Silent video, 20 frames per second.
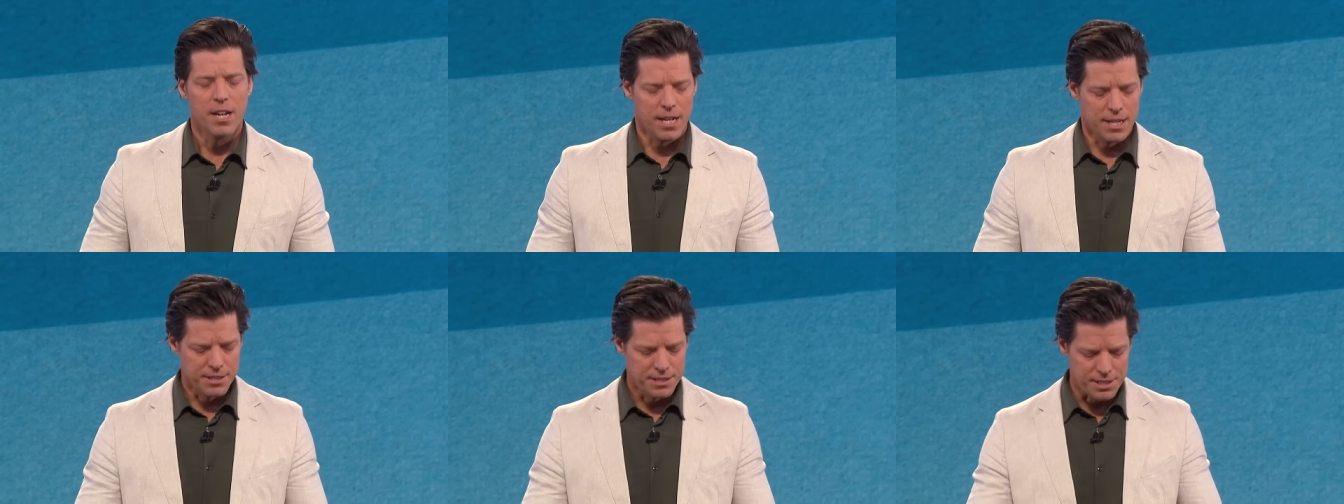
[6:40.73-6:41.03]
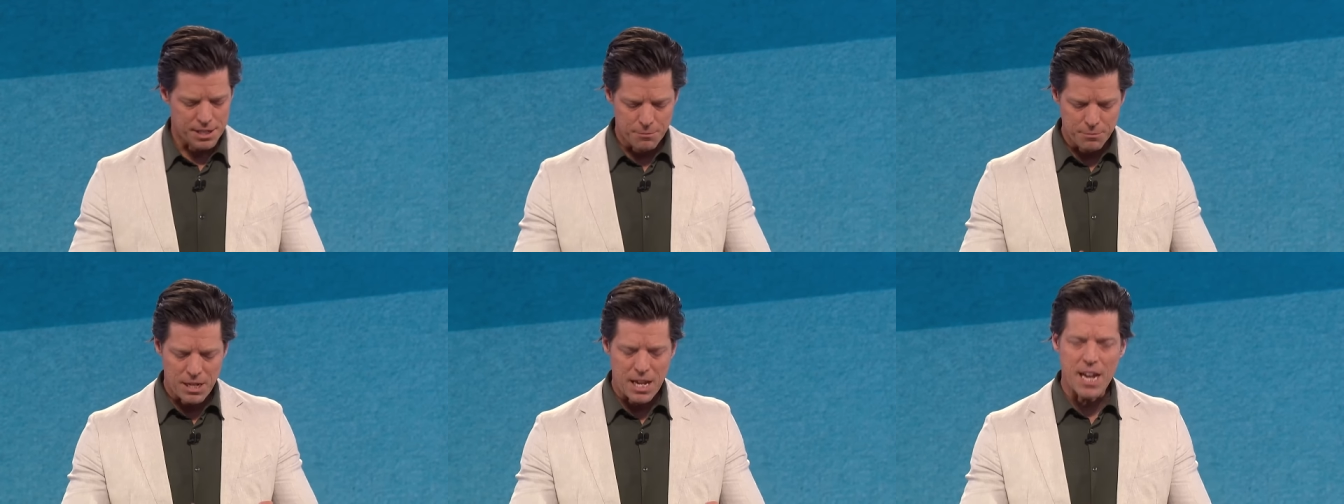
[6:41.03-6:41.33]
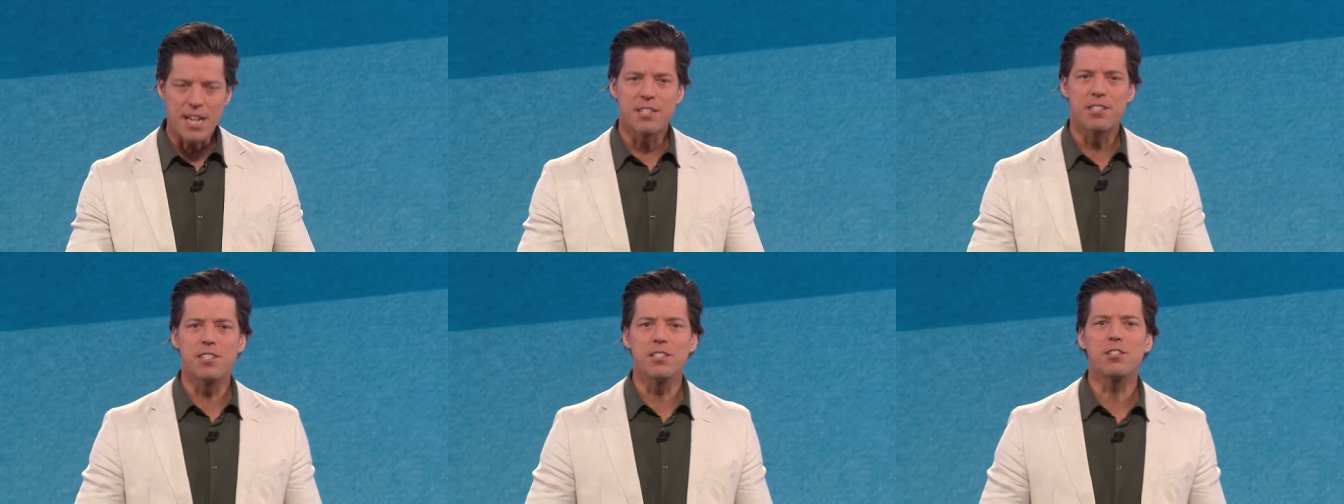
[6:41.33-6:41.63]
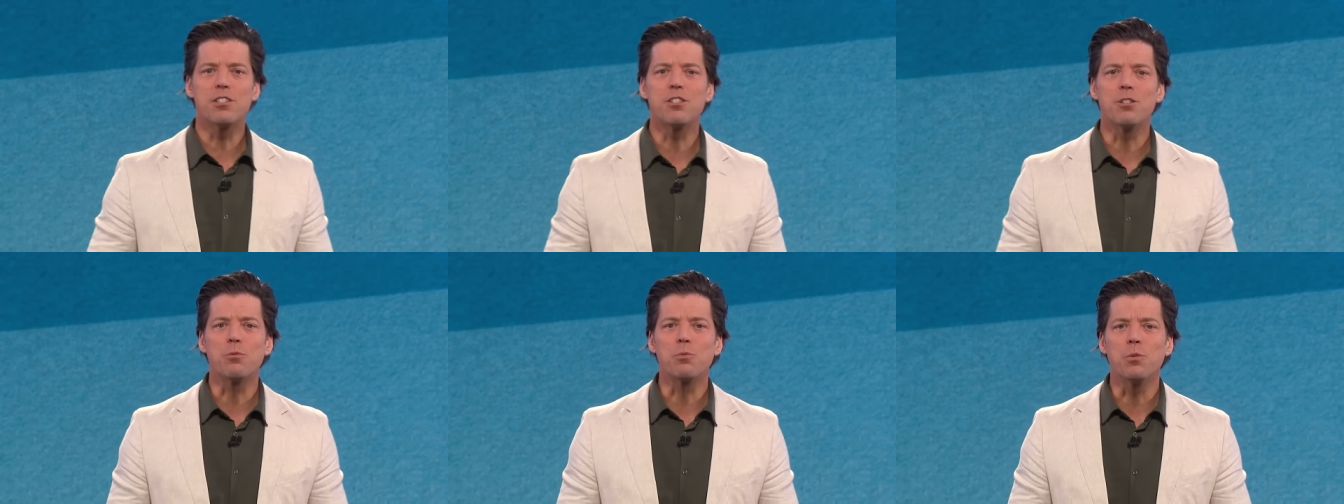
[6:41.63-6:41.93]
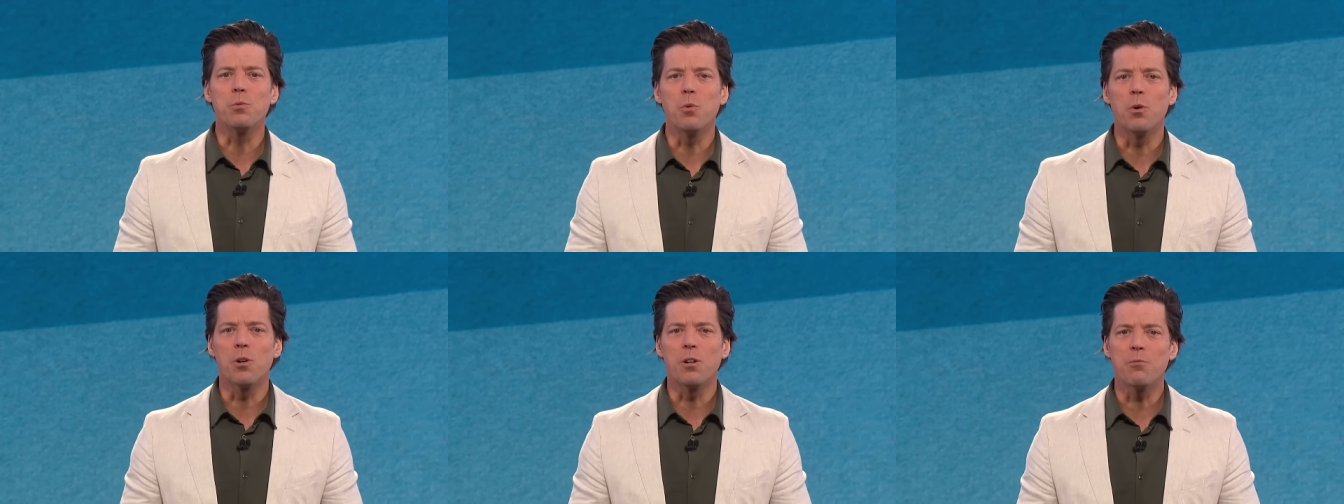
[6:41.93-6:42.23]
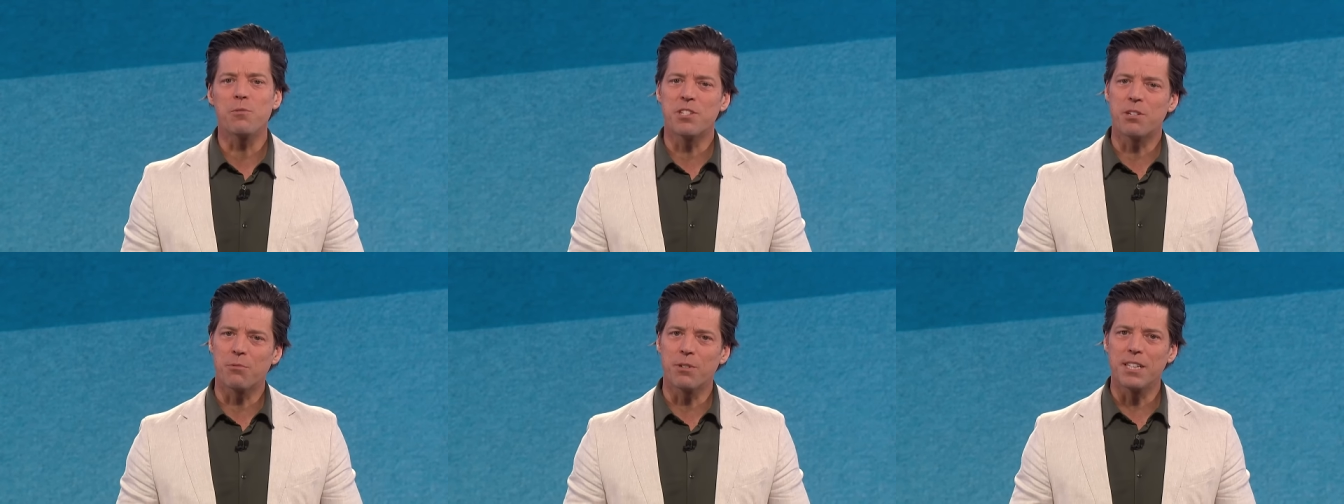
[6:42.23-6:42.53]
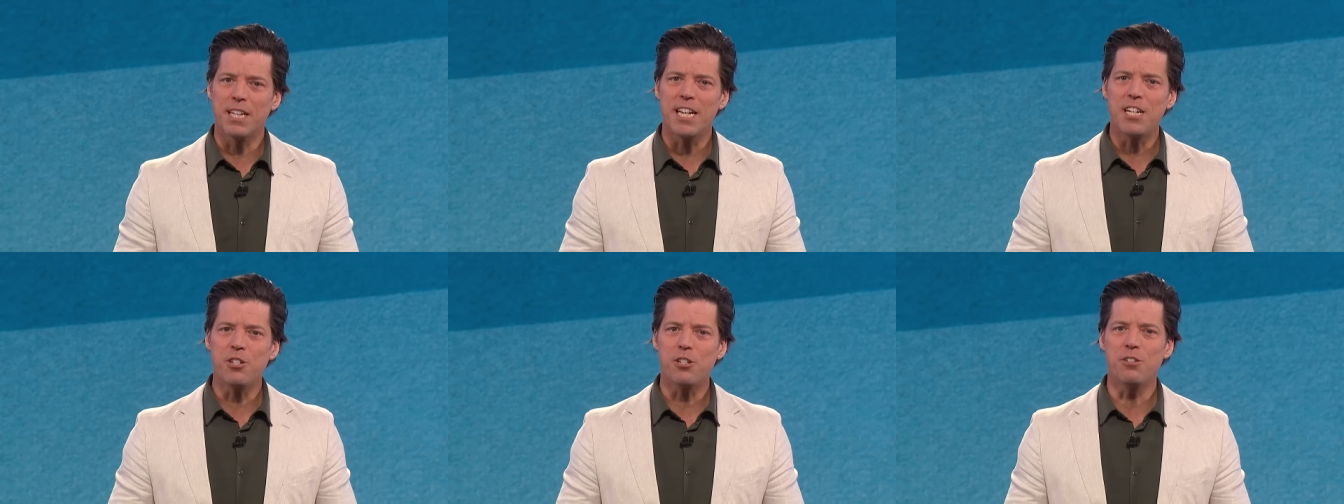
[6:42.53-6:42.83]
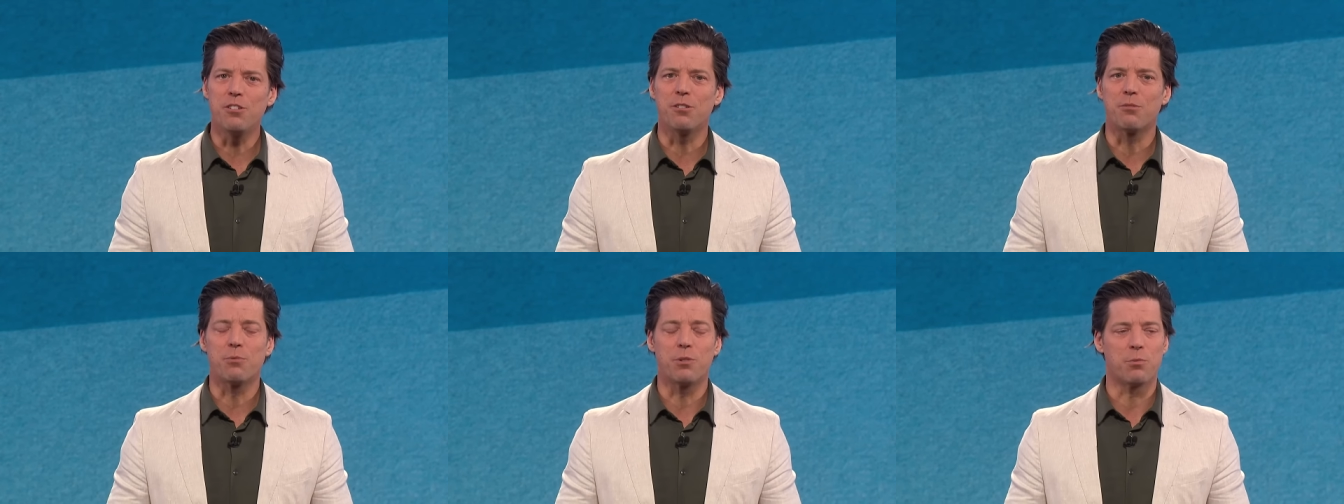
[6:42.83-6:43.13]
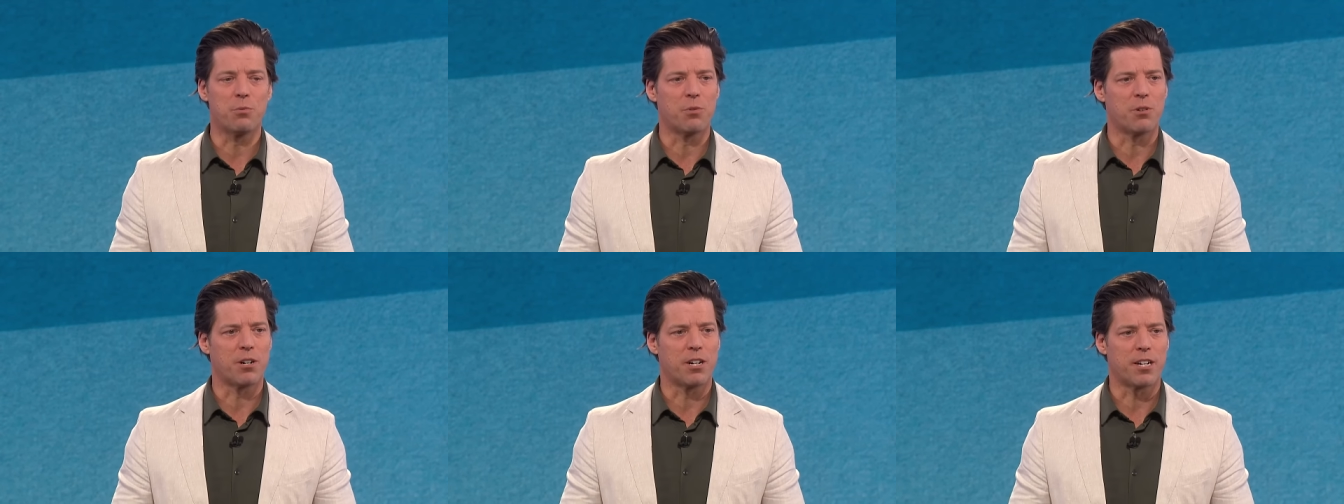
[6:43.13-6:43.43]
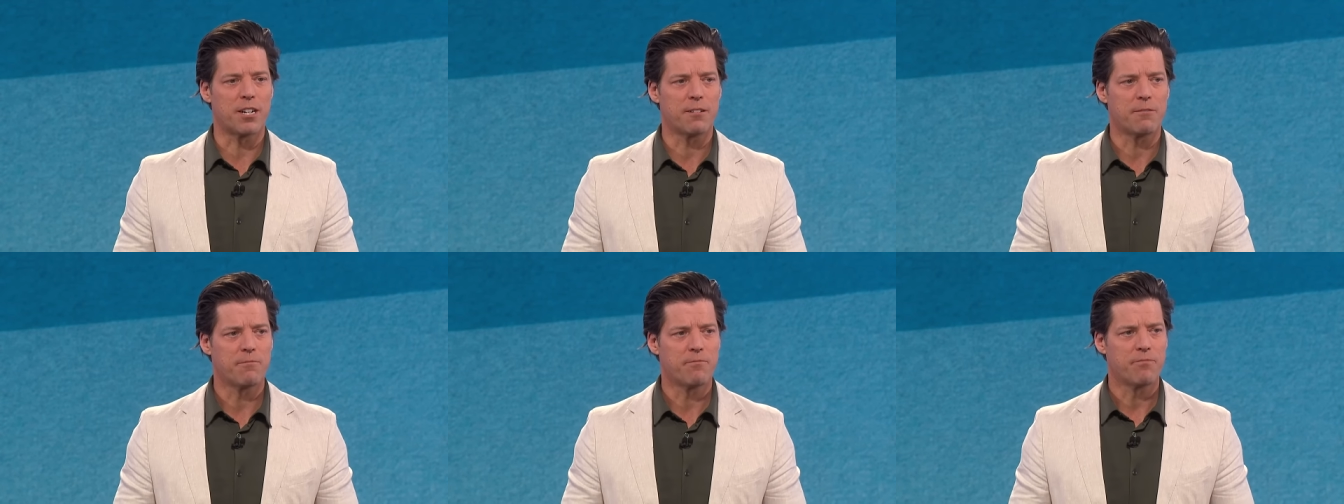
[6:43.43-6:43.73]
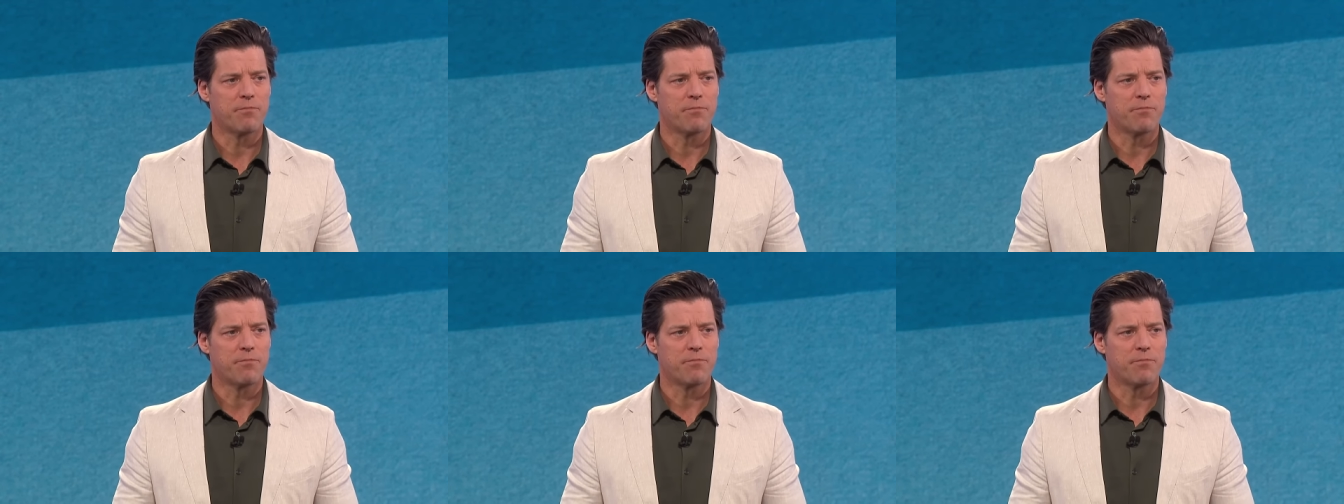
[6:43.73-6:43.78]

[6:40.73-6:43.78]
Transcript: In some cases, the reward was a relational reward.